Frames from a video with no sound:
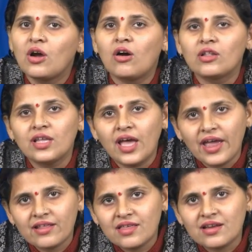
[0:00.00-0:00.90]
on the
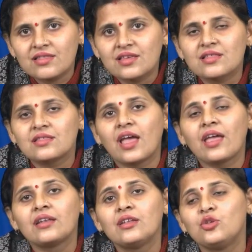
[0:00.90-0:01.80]
x-axis,
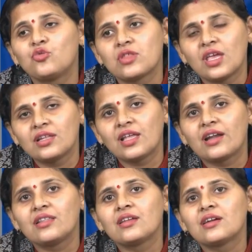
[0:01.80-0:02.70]
then you say
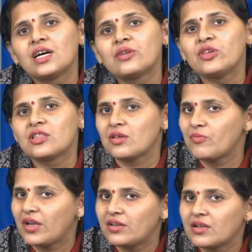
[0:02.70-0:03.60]
that the curve is
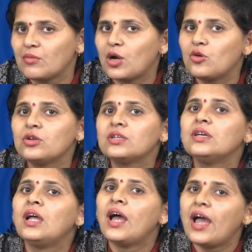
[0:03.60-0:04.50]
symmetric about
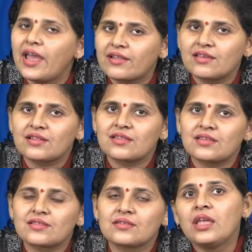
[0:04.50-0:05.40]

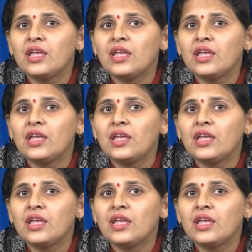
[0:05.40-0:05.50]
x-axis.